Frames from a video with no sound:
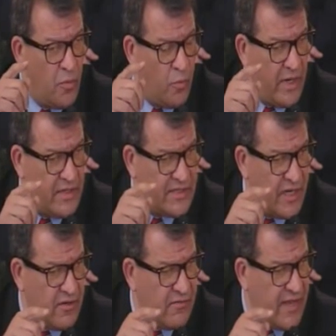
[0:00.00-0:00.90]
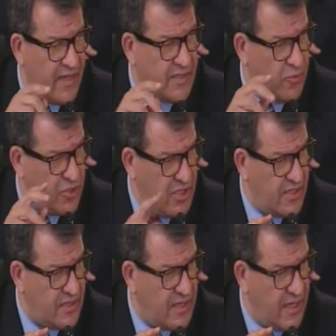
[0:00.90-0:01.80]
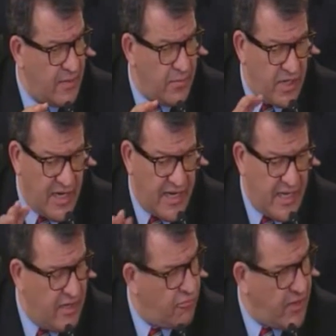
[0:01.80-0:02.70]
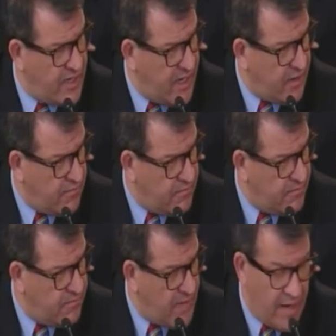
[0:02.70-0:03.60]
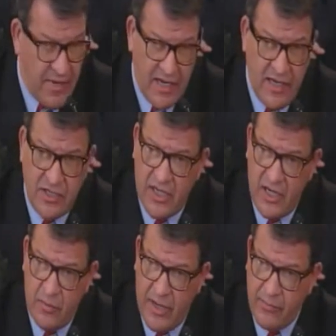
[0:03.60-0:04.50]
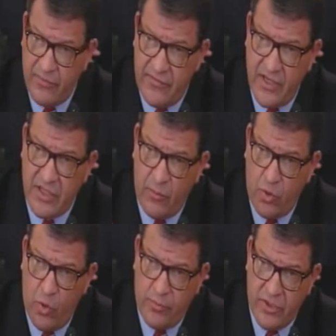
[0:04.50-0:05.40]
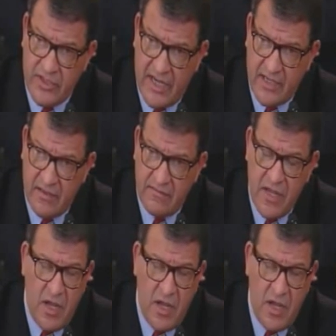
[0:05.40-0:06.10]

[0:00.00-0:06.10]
When Senator Val said we should hit the delay button, I'd hit it right now. I'm not an educator by profession. I'm a corporate executive.